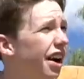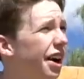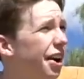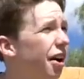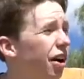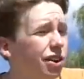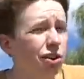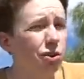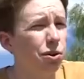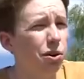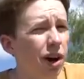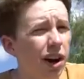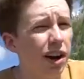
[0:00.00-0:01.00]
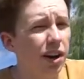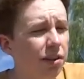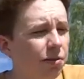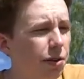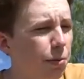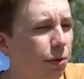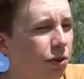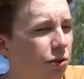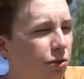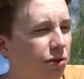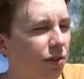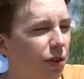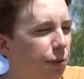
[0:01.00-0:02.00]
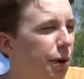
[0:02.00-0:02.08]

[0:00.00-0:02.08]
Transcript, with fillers: All right, I'll do uh, Feeble 270